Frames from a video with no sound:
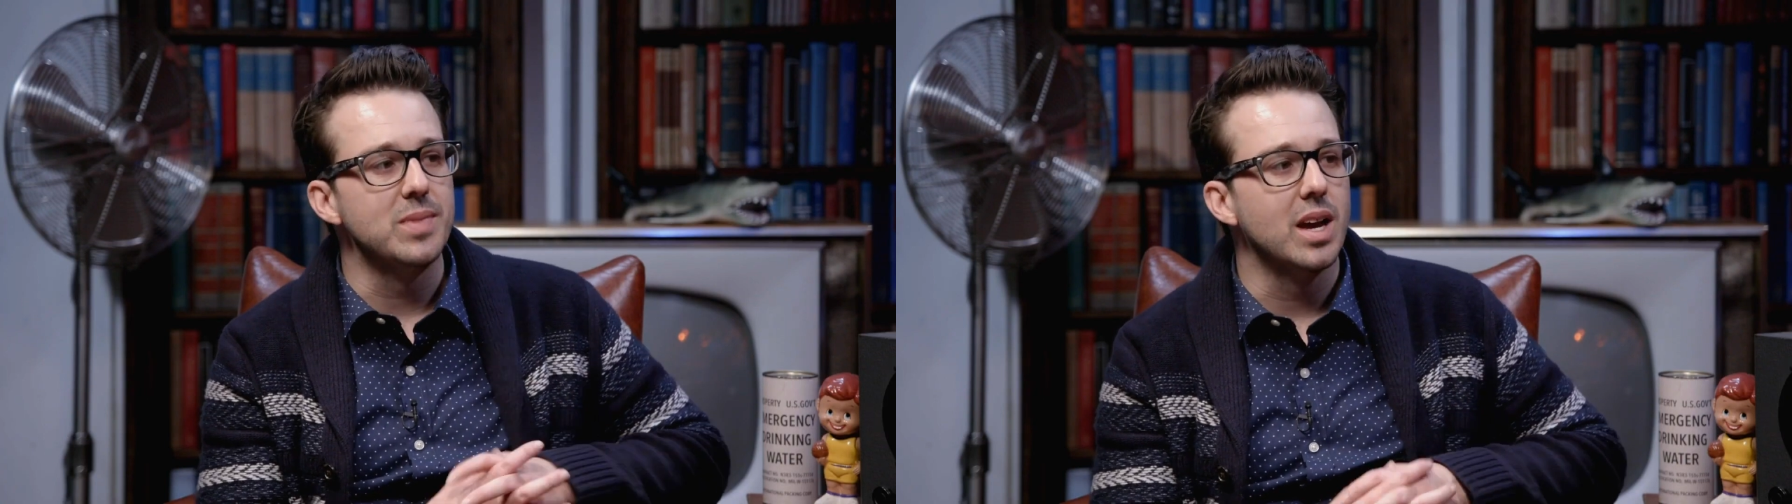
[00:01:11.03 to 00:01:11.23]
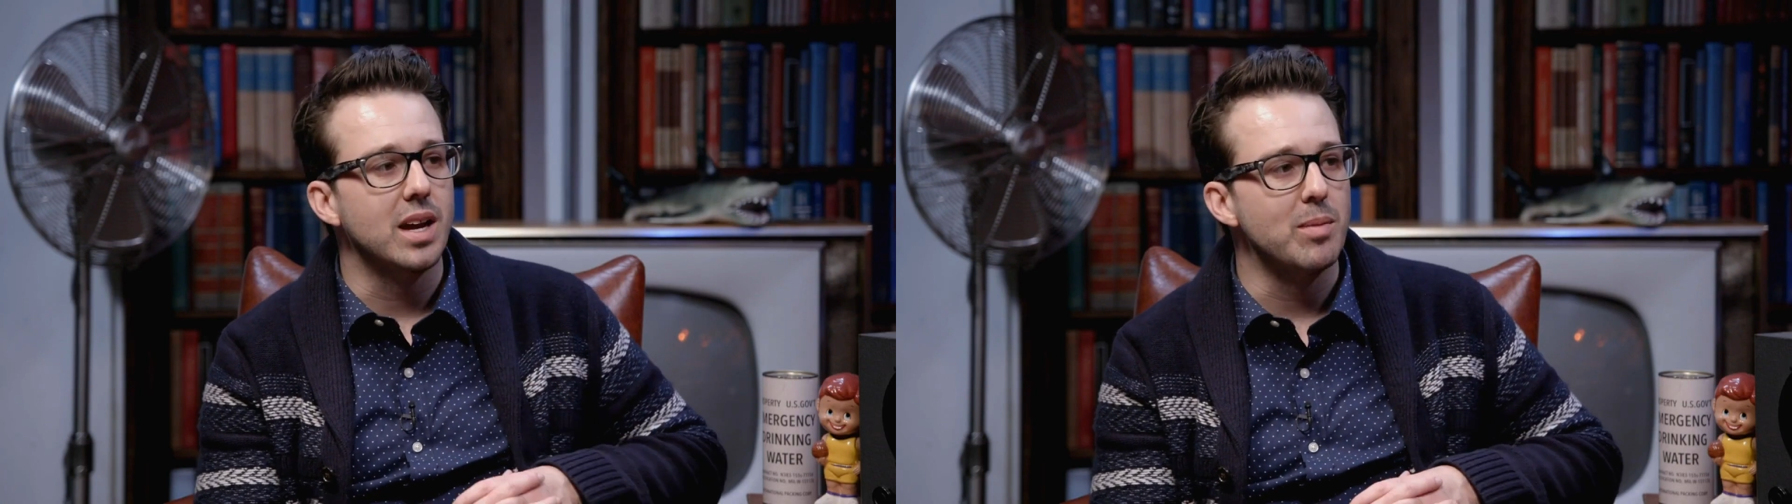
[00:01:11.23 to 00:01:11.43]

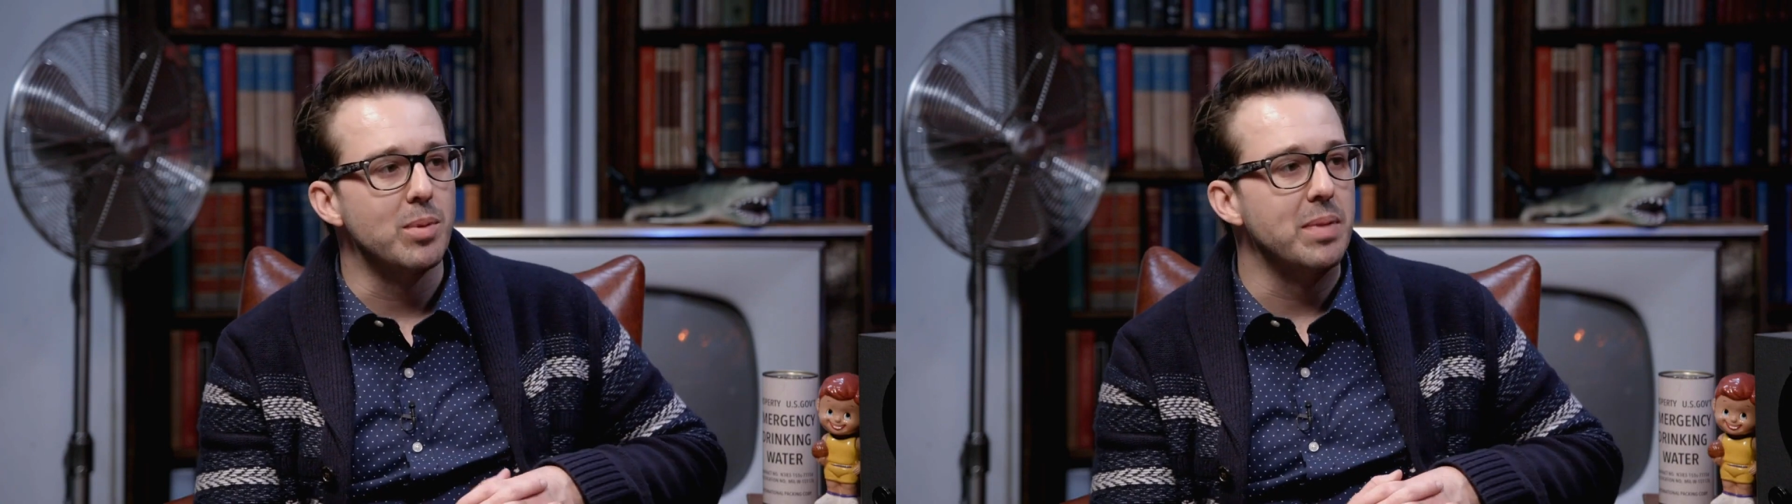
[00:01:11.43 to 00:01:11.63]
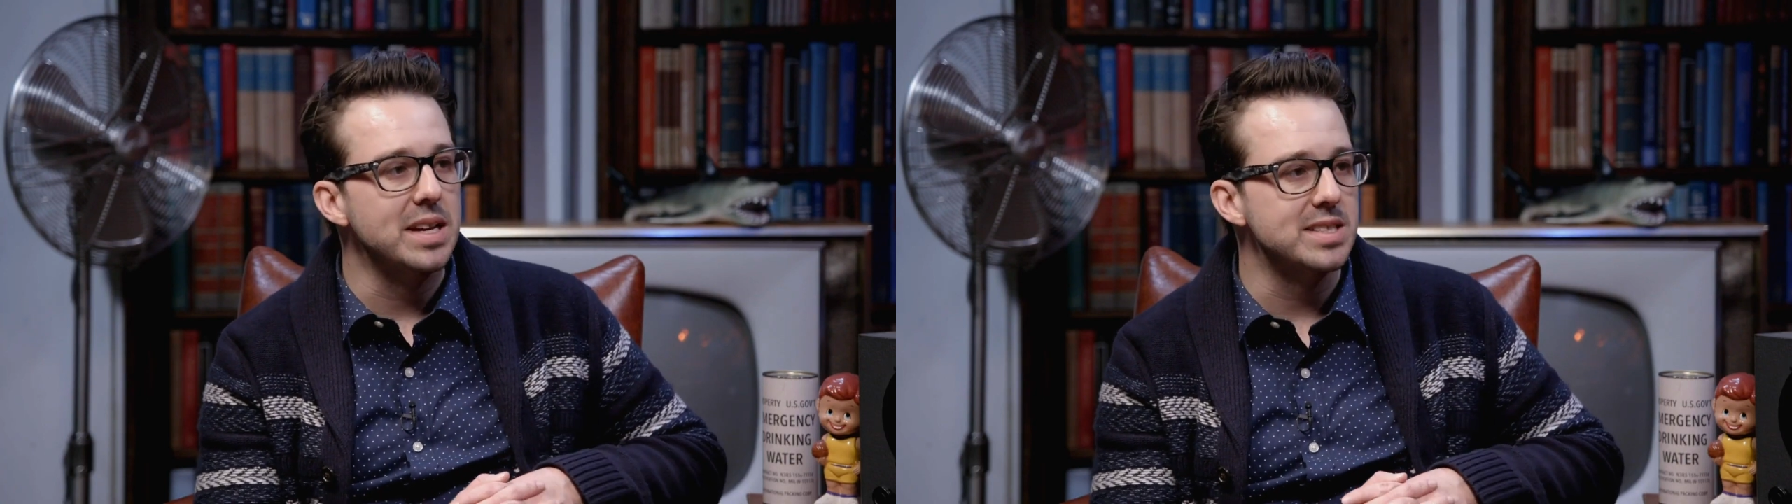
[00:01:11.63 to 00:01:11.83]
a
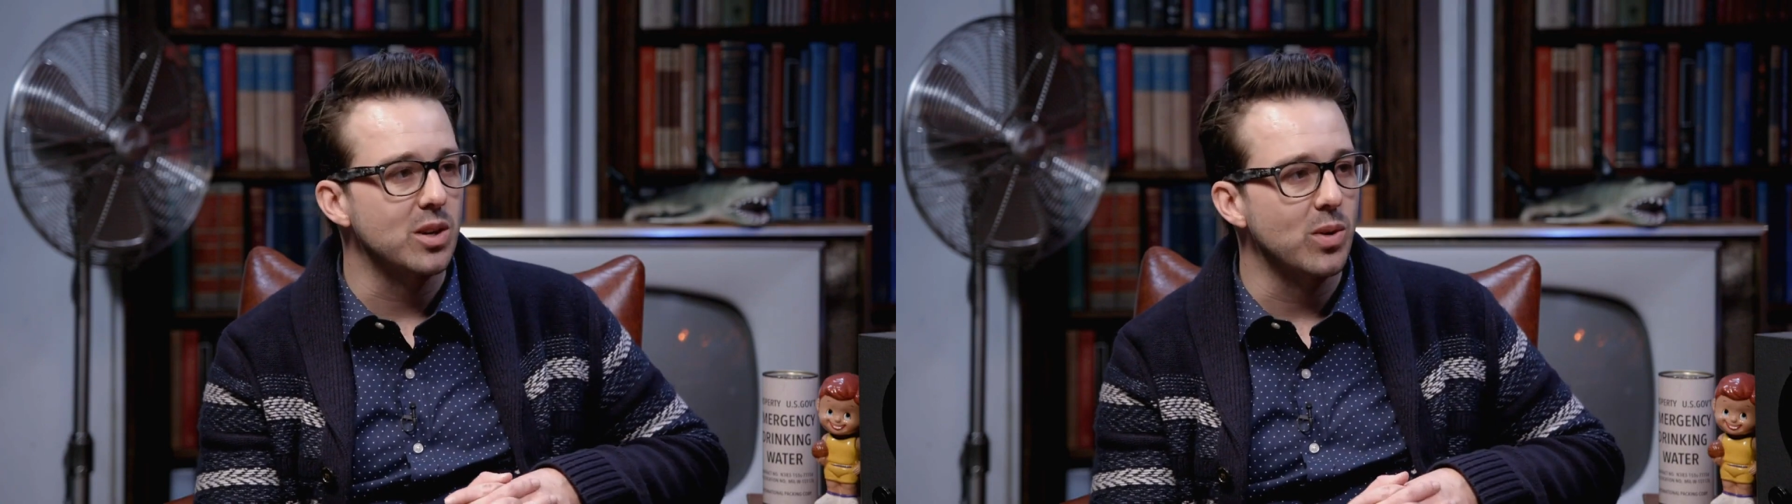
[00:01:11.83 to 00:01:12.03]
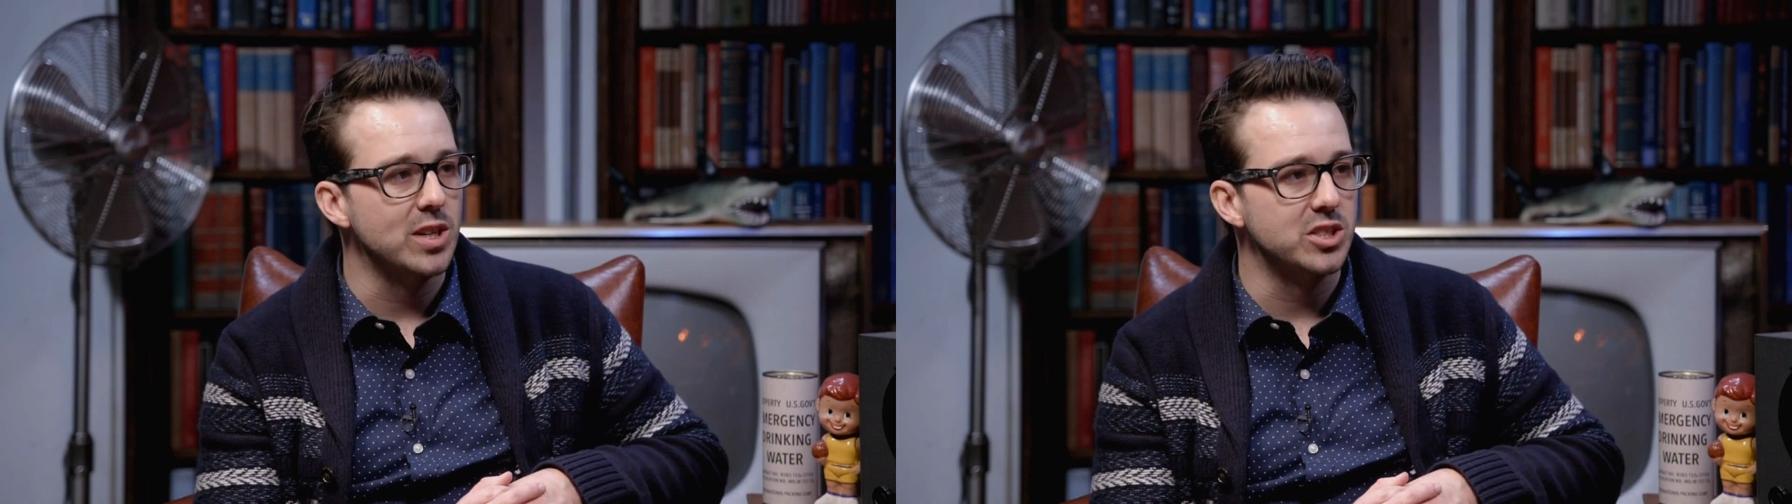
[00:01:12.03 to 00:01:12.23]
couple
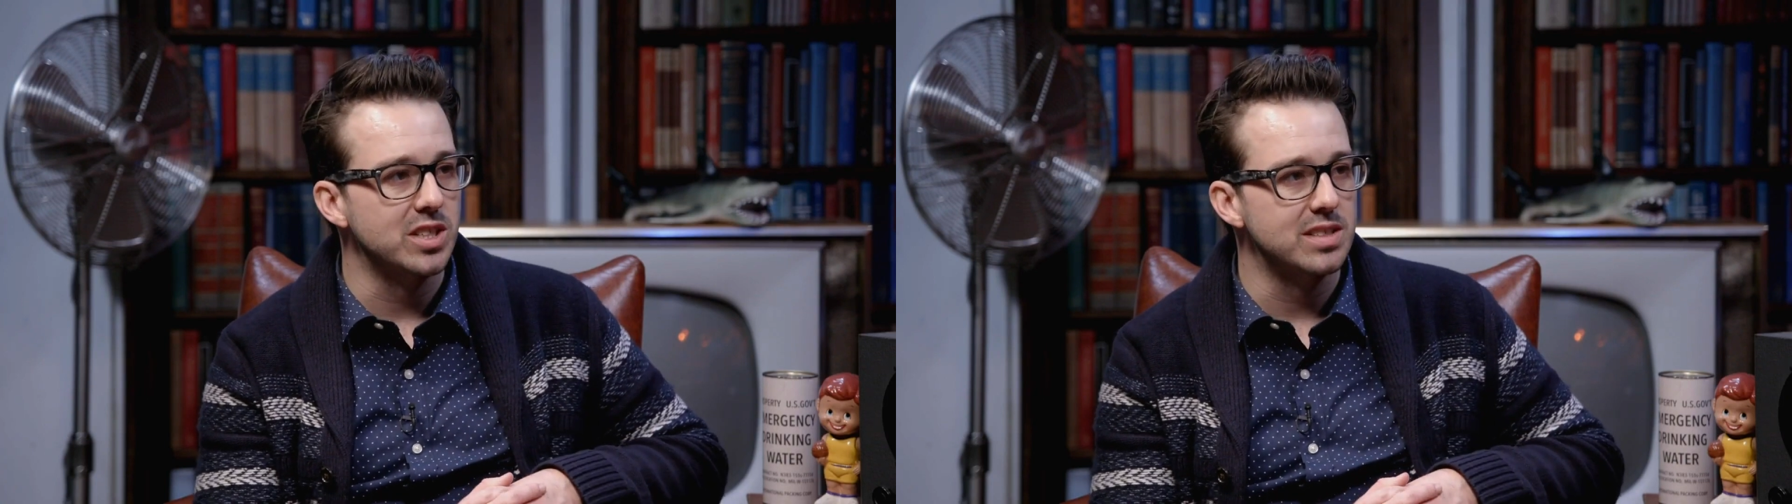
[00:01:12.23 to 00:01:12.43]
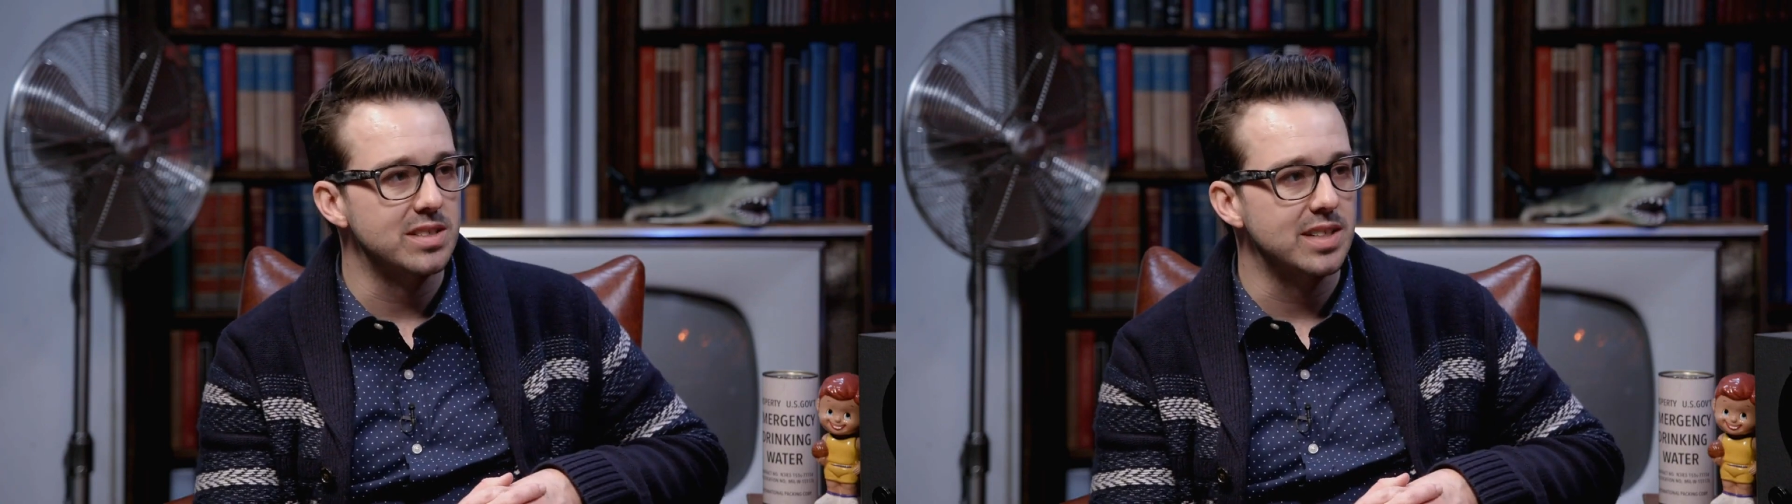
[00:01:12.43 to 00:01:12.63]
basic
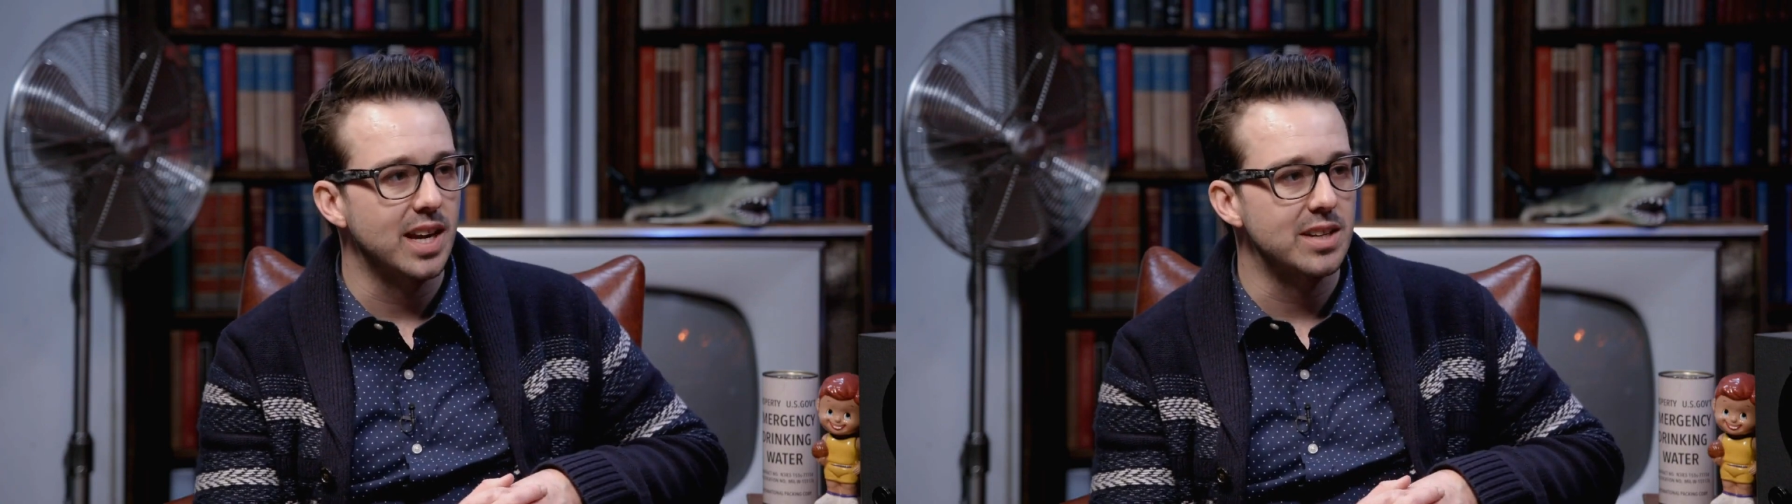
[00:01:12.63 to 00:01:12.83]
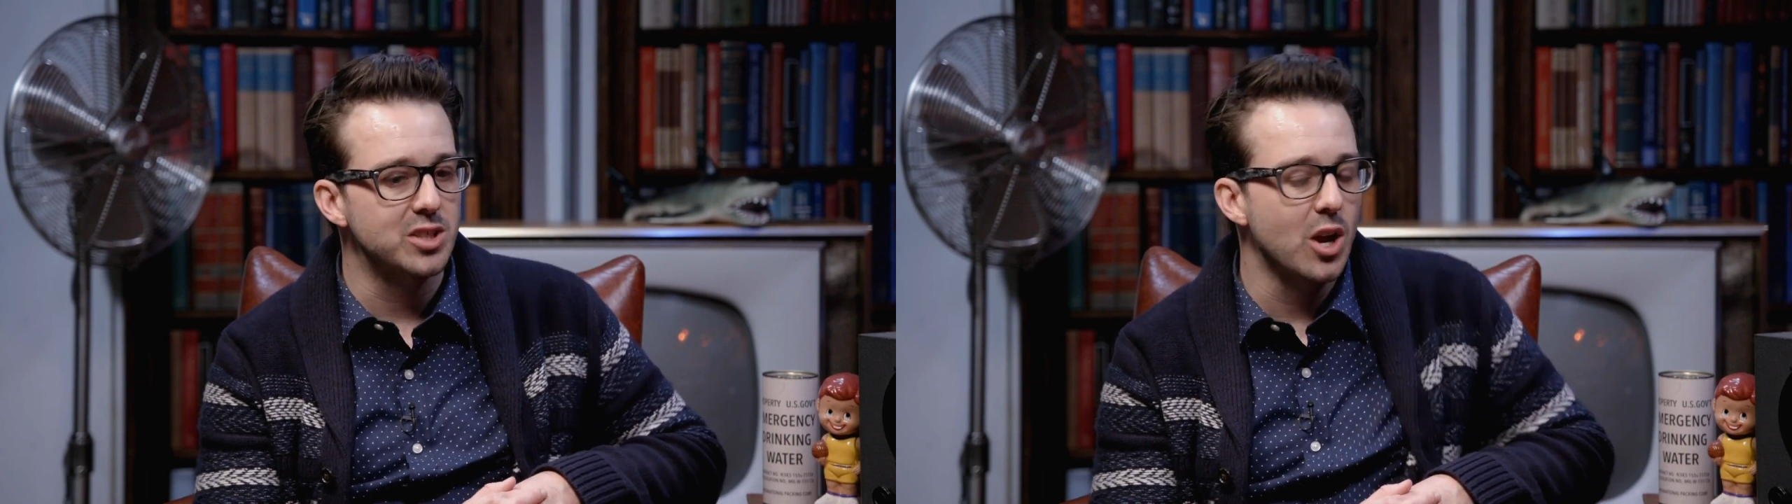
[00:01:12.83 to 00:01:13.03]
questions to get us